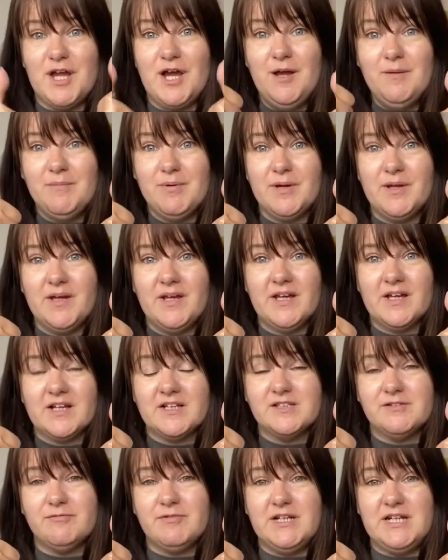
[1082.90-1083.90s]
up,
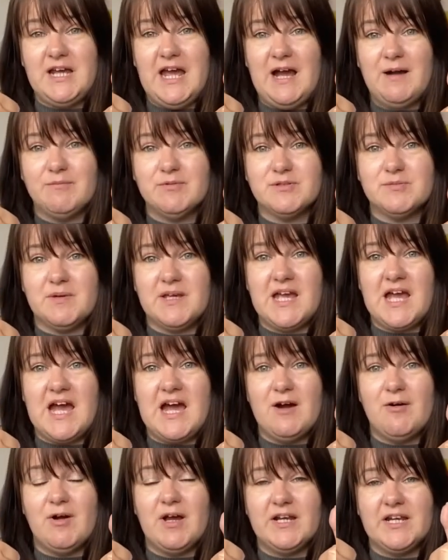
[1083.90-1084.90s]
because it really helps me
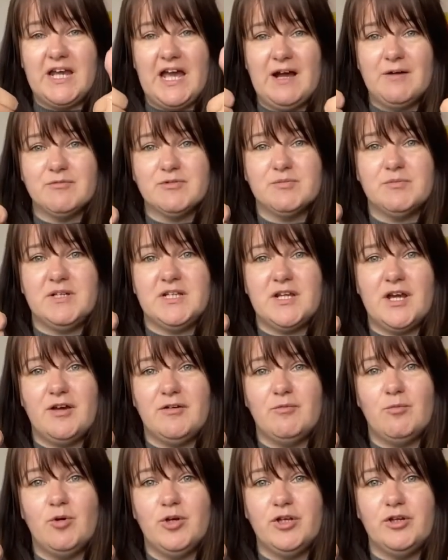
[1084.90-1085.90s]
out and it helps me
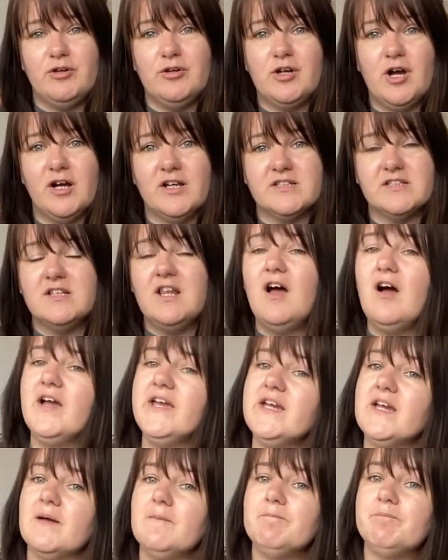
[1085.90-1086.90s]
know what you guys
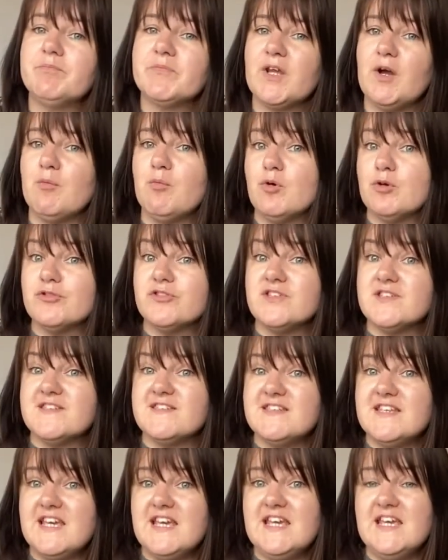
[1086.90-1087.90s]
like and want to
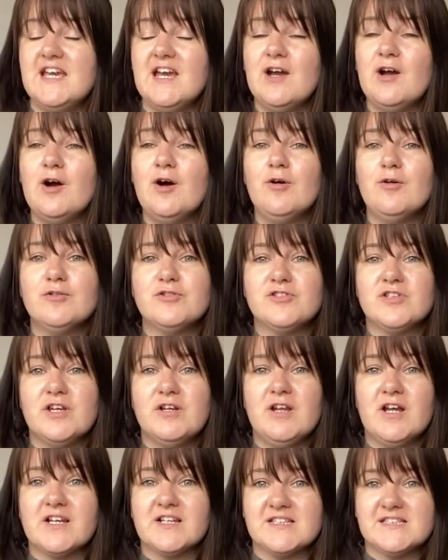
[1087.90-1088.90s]
see.
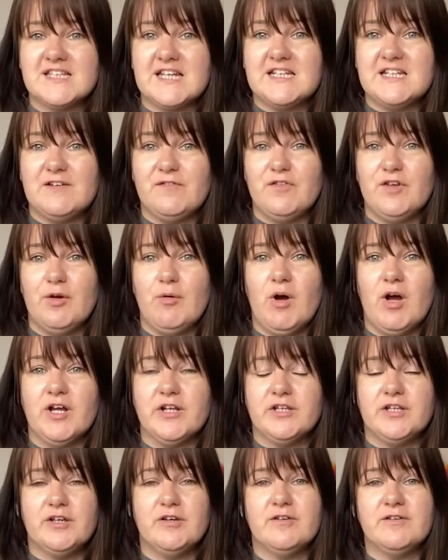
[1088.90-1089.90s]
Also, like I said, if you are
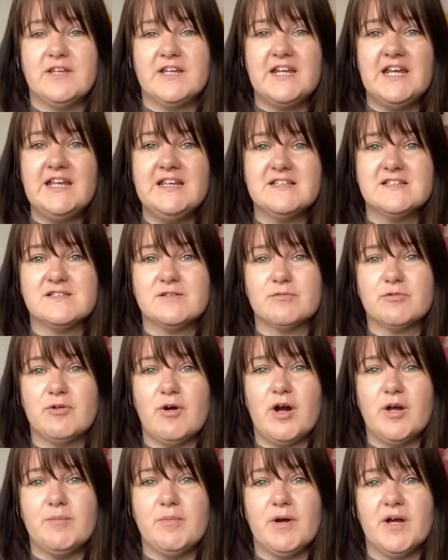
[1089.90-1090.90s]
new, then hit the
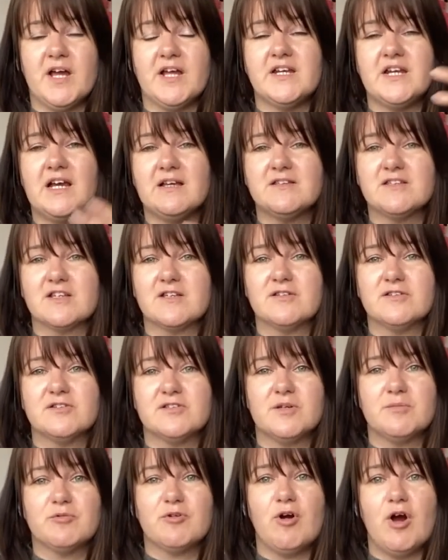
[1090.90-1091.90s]
subscribe button and
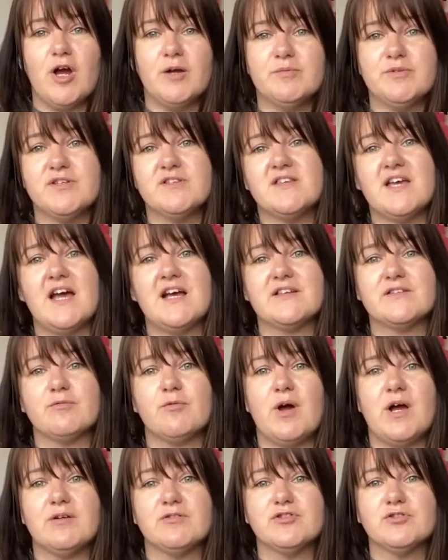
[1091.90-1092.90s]
subscribe to
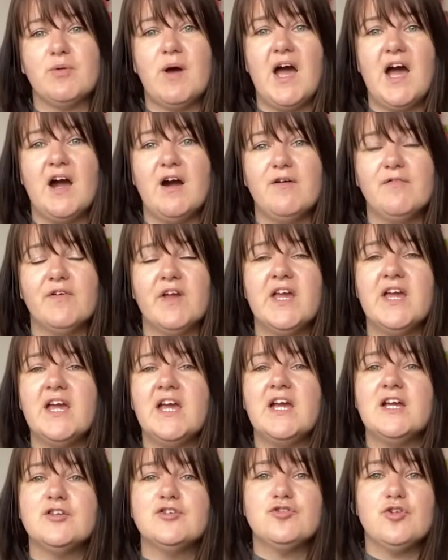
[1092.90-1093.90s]
tazwells12.
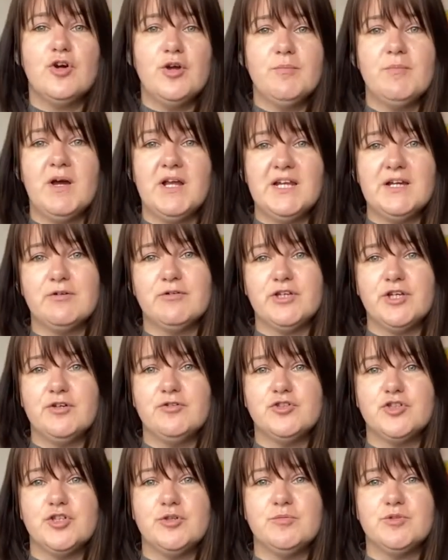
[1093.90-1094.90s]
Join my little
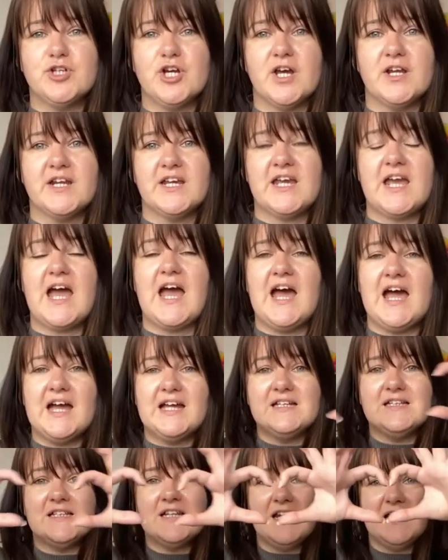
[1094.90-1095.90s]
YouTube journey
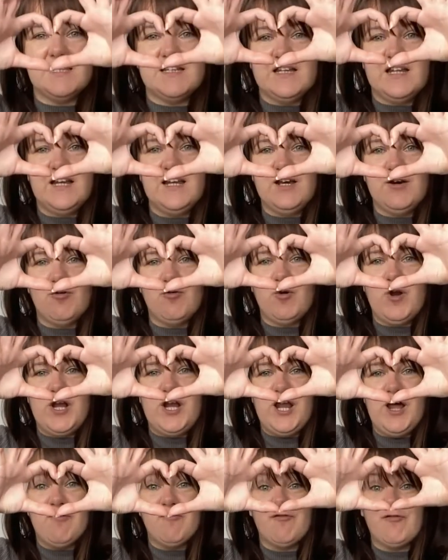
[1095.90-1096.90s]
and the little
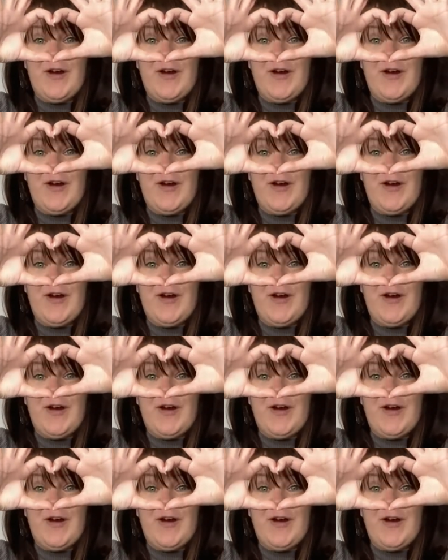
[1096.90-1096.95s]
love